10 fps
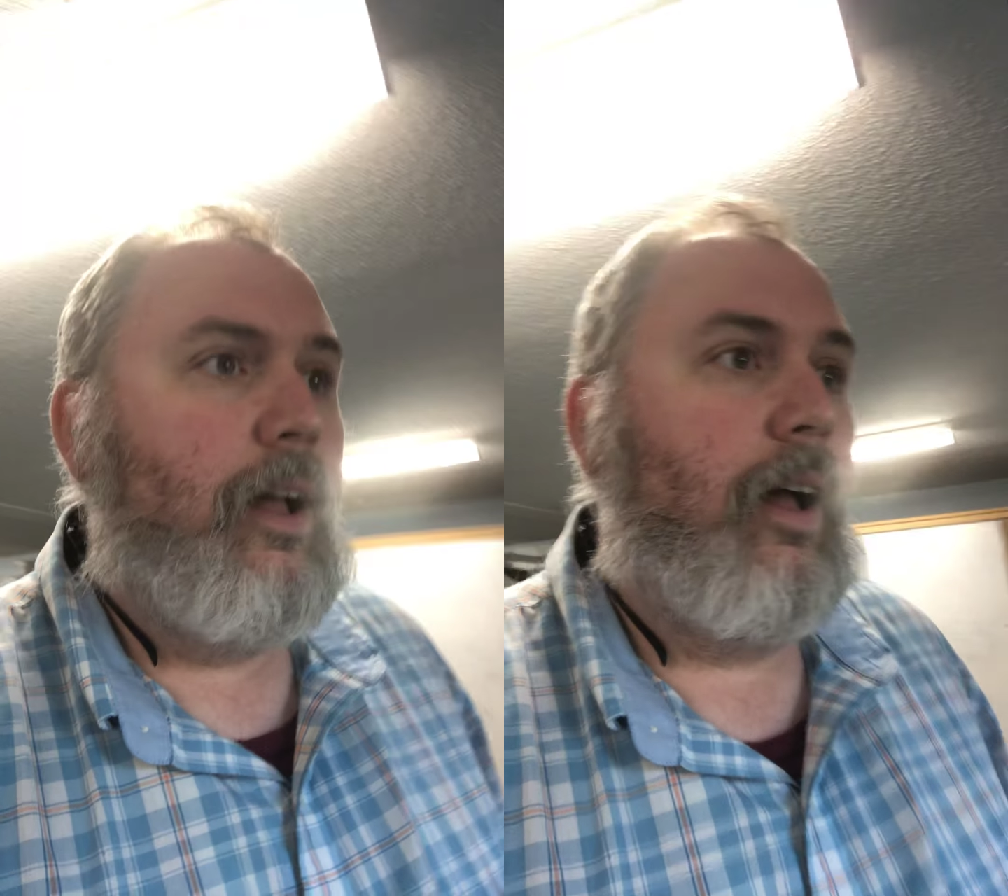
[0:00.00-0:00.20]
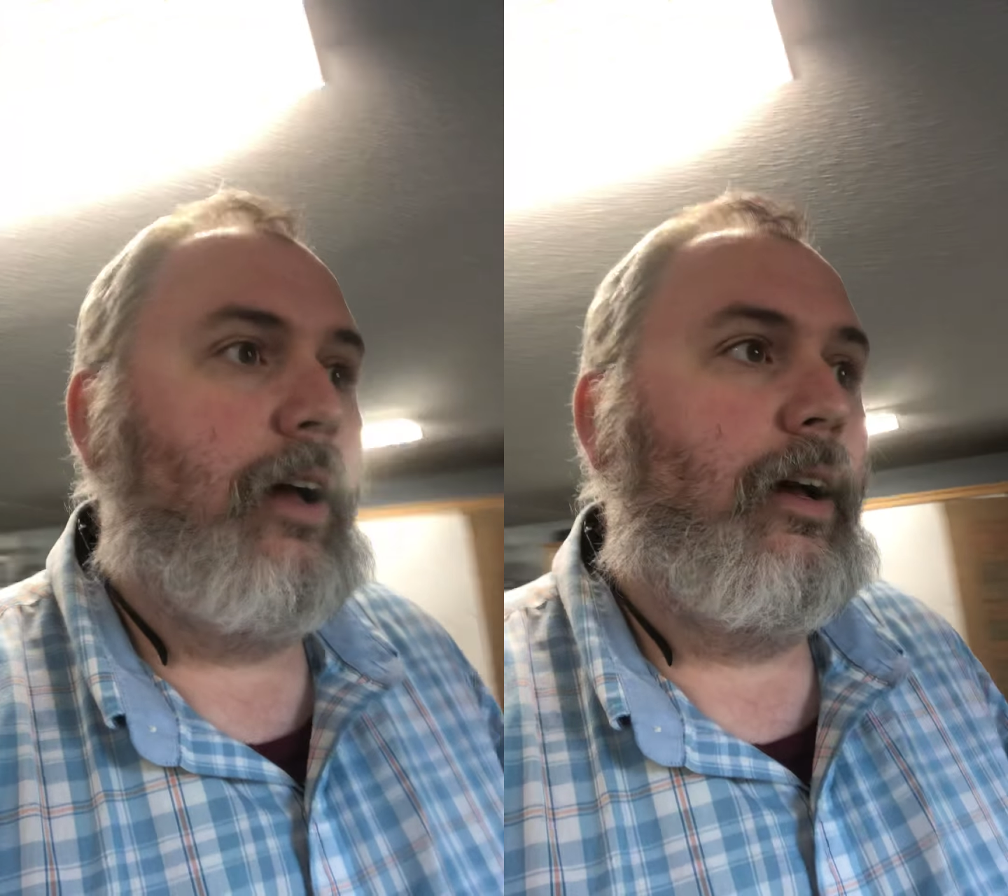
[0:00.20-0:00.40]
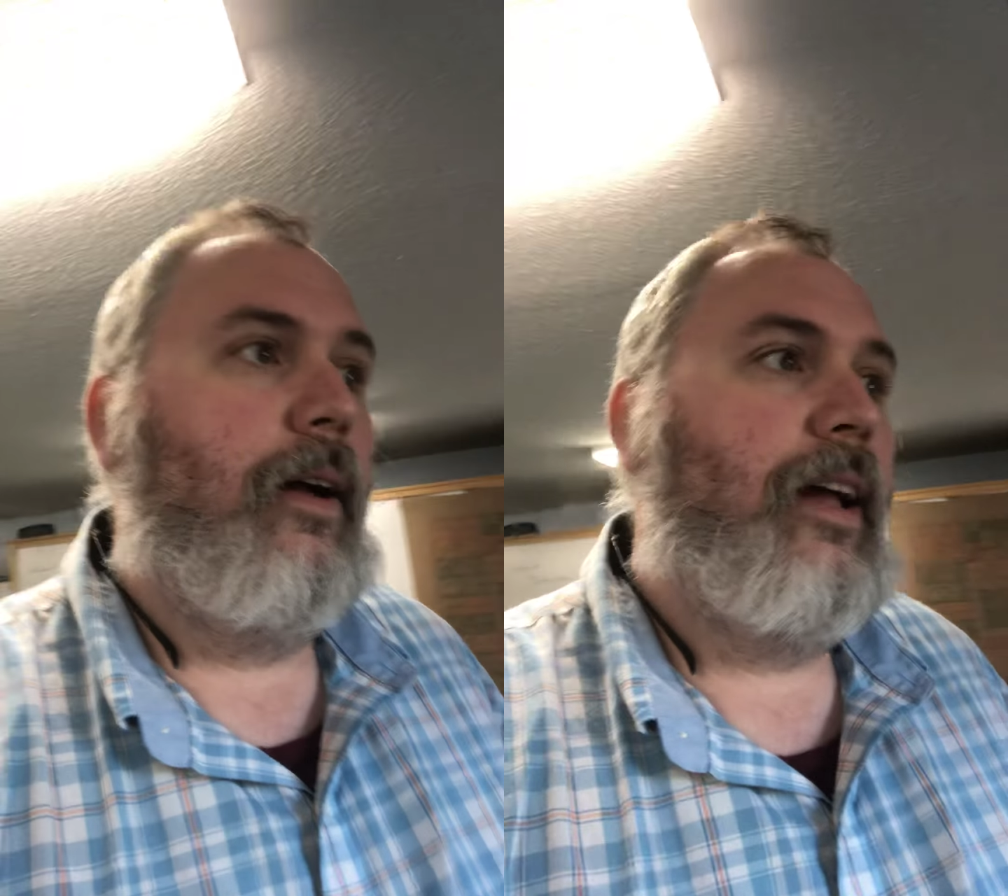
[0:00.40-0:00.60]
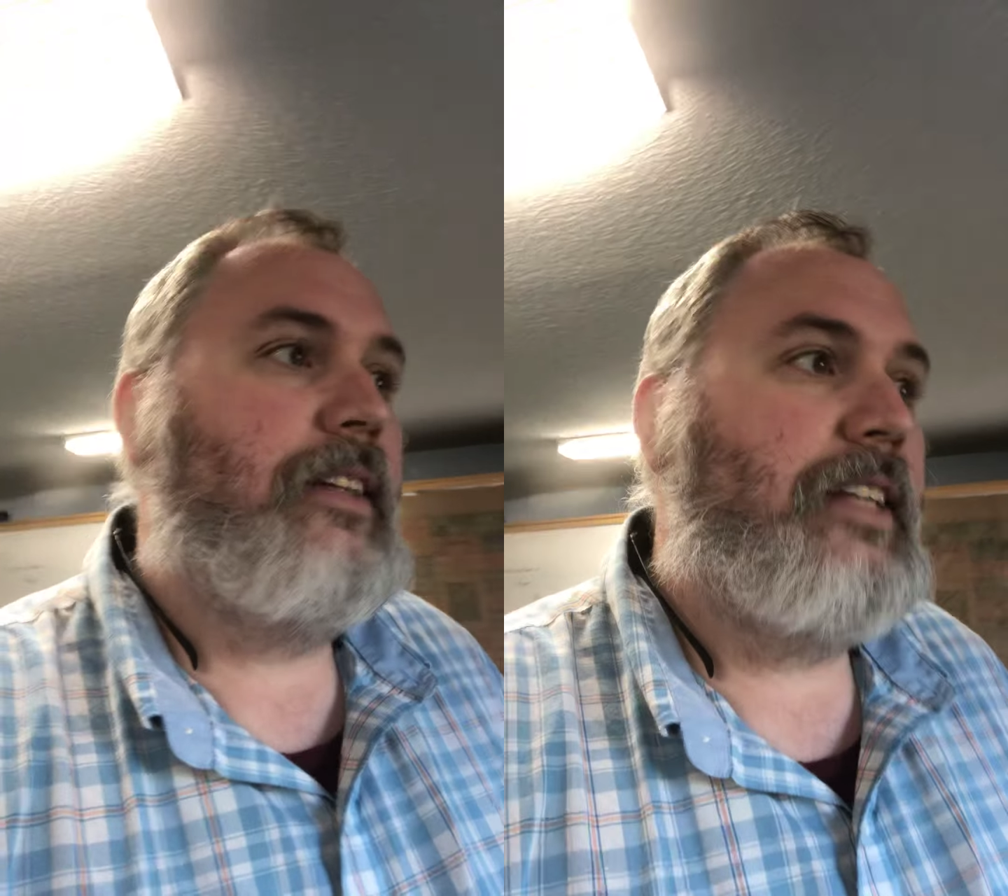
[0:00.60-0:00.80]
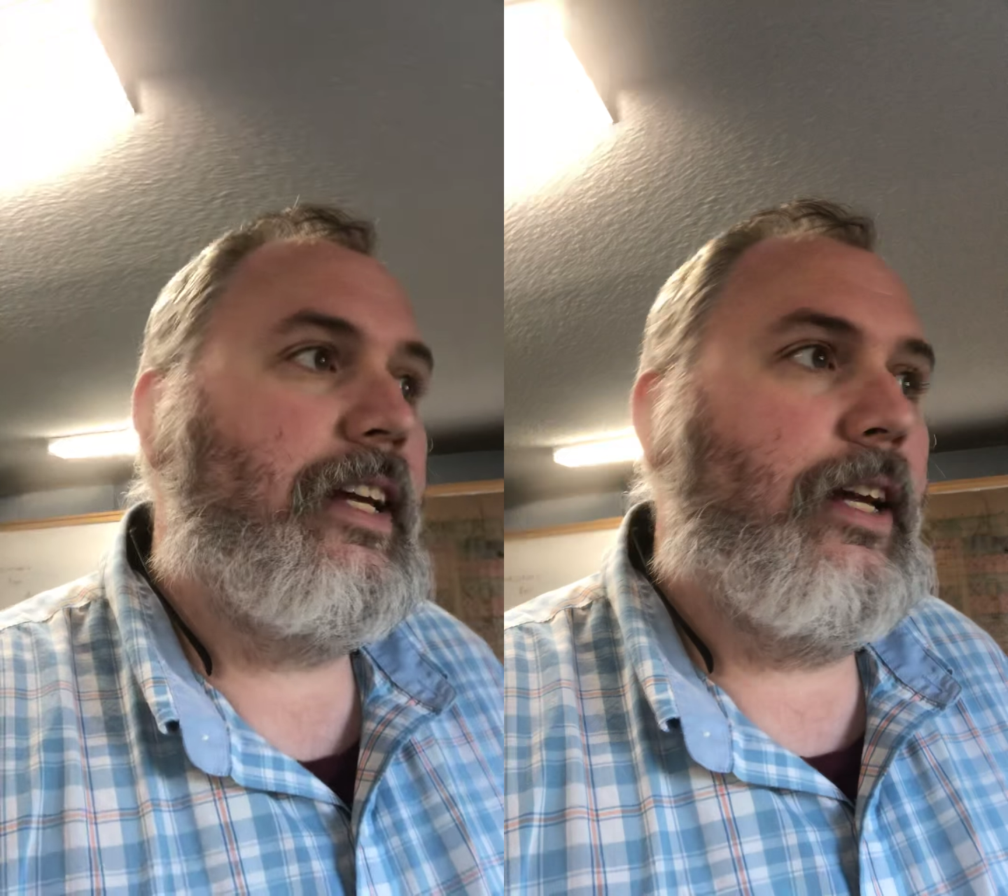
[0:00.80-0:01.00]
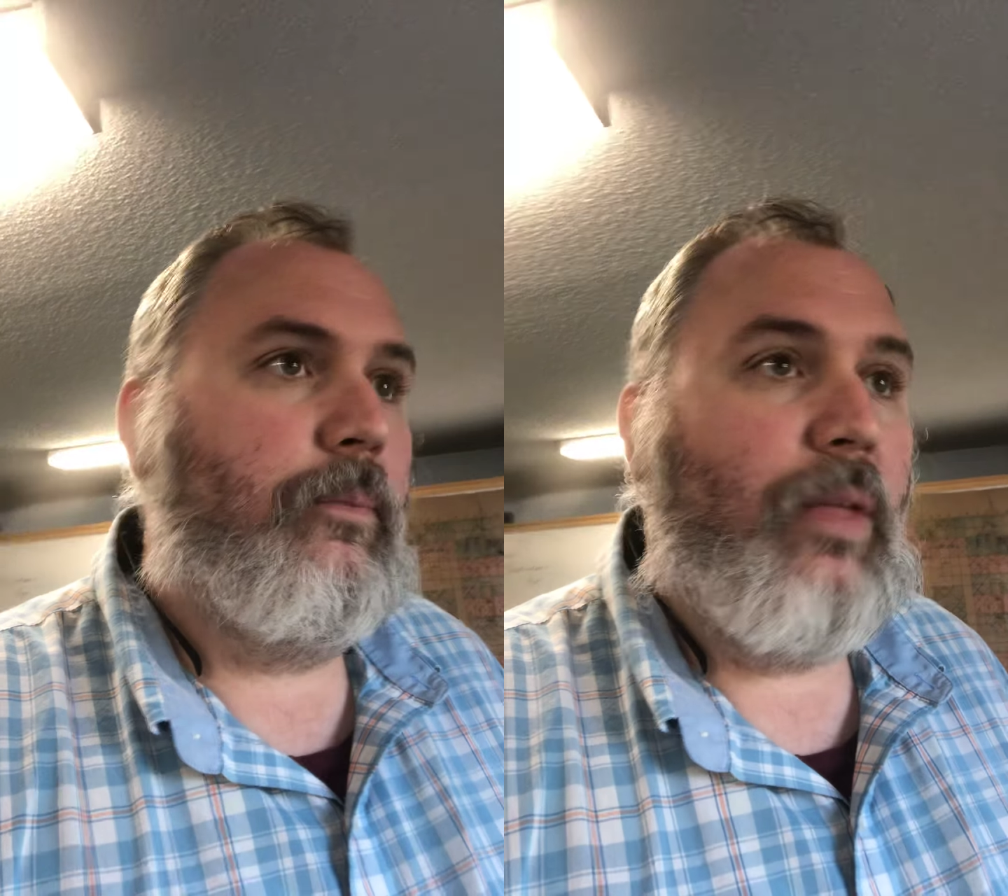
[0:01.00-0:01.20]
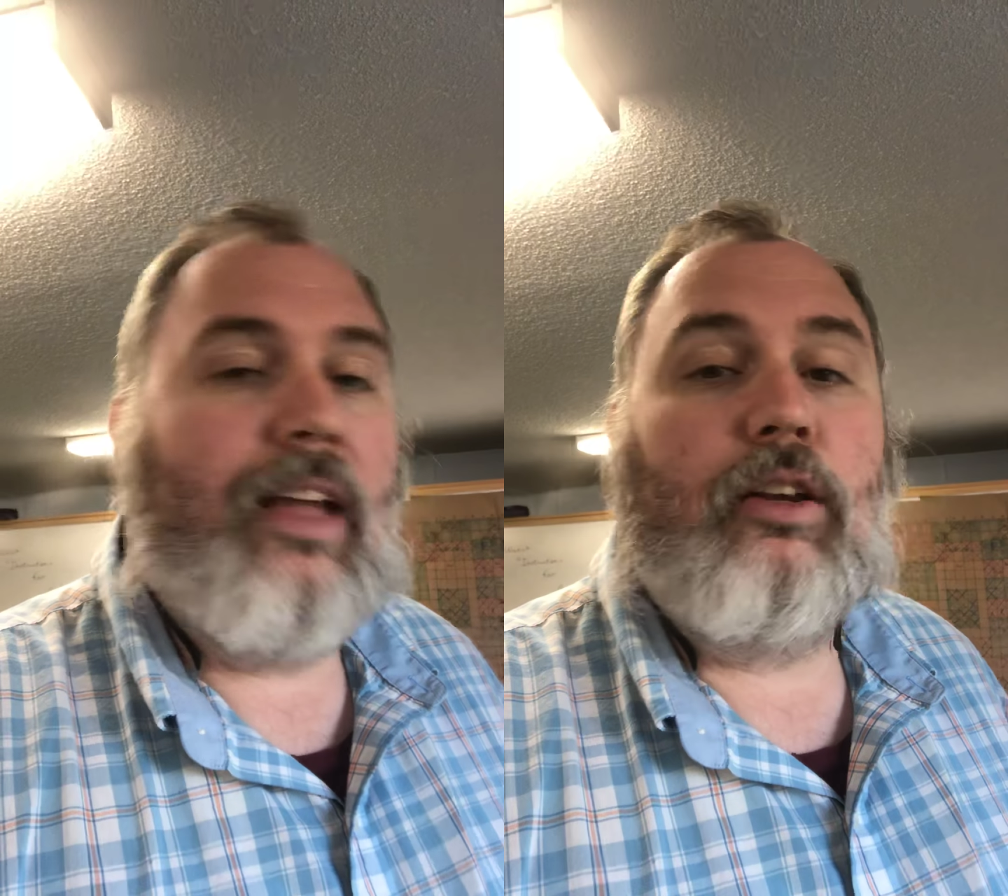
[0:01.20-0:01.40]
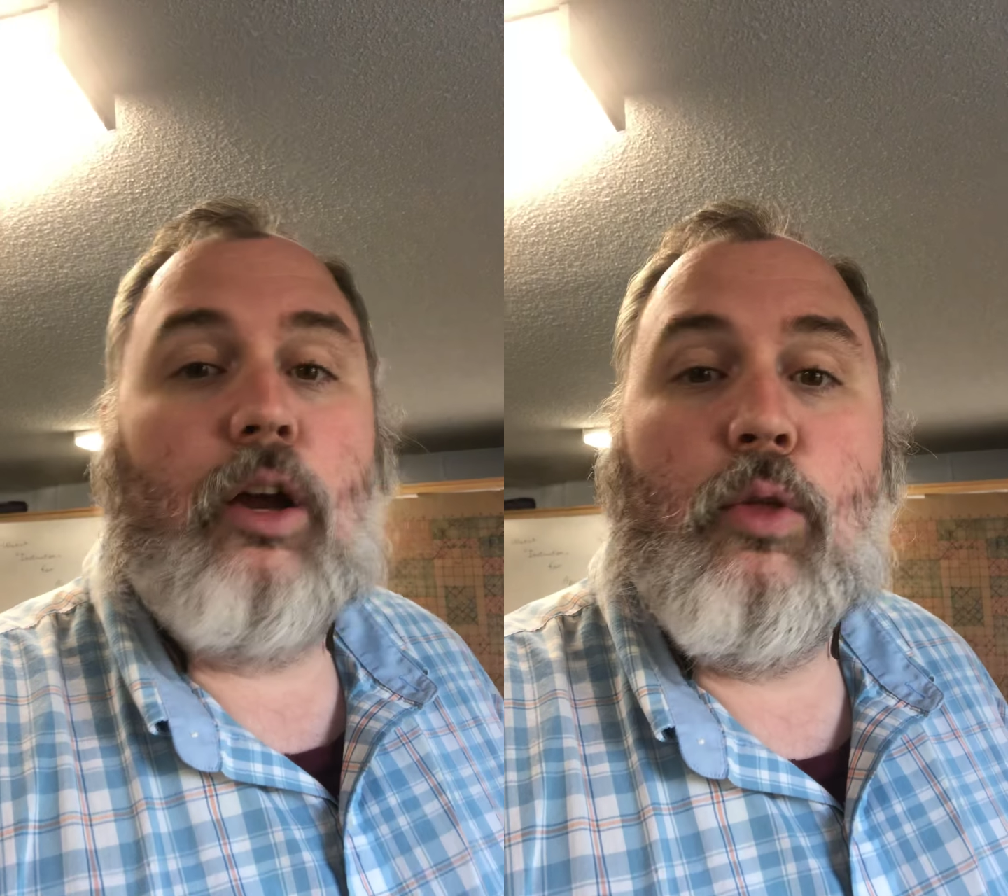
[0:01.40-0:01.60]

Again, and go